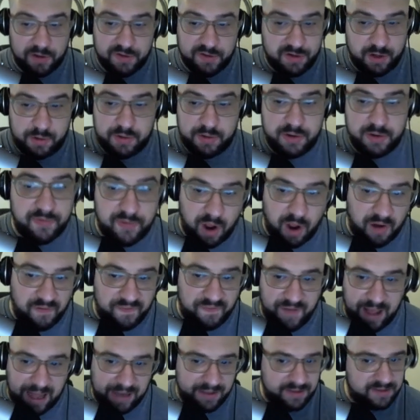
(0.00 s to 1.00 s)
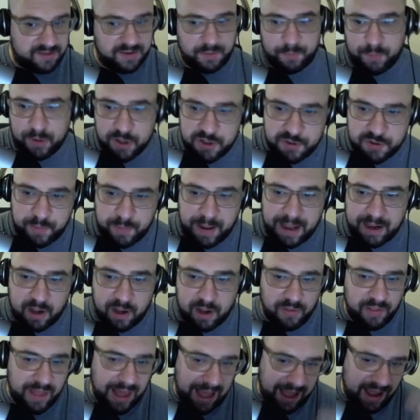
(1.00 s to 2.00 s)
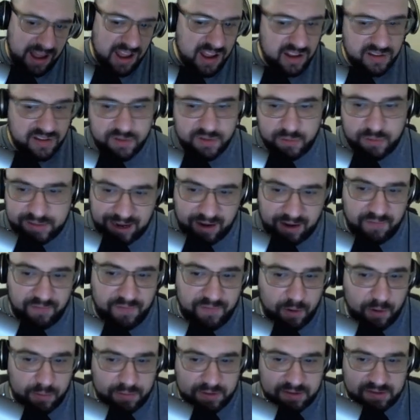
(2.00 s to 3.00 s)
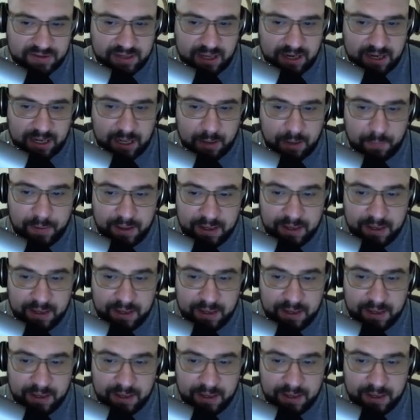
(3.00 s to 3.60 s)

was okay. I was sitting directly behind Skadoodle, so I can't